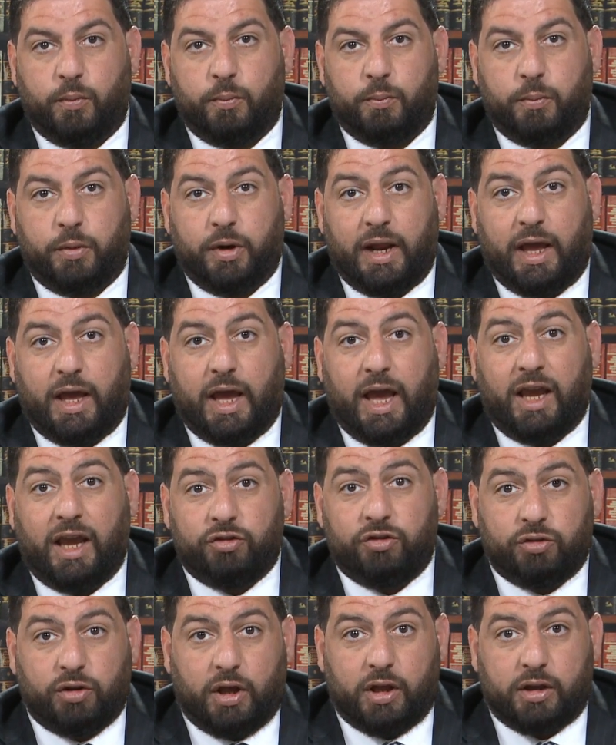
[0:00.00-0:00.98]
But
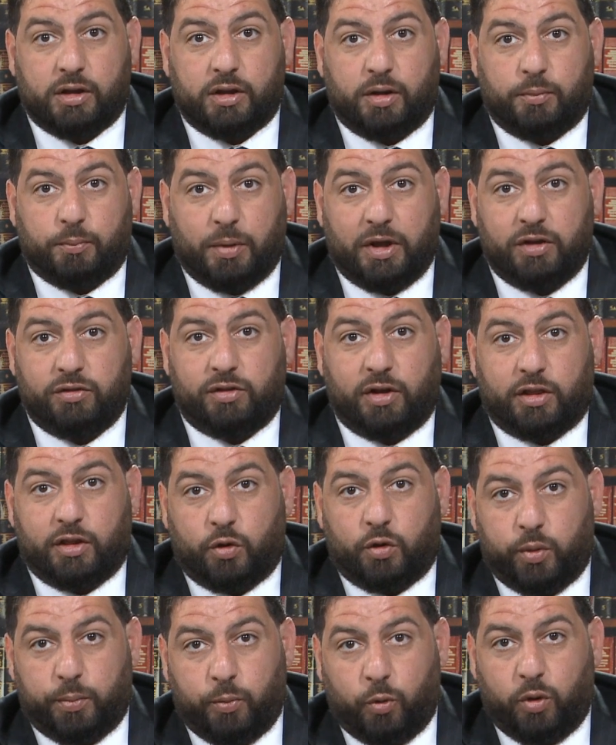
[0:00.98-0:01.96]
actually, and based on
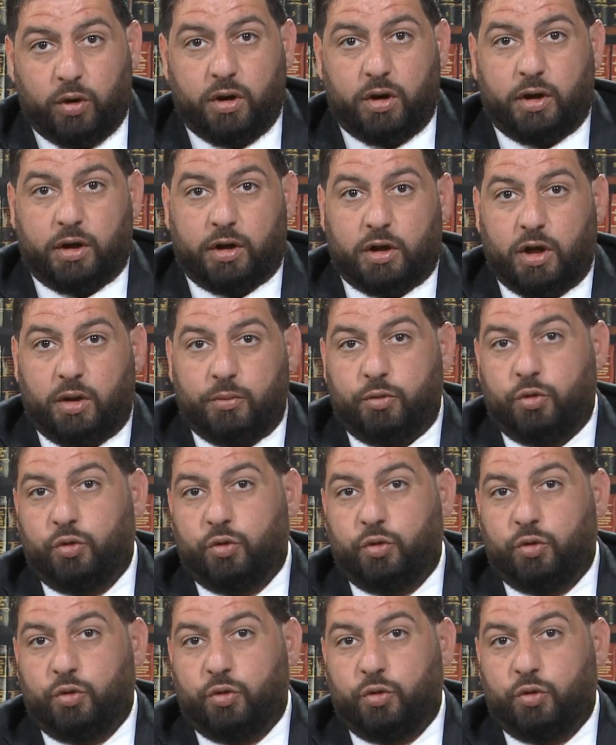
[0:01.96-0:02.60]
their reported income,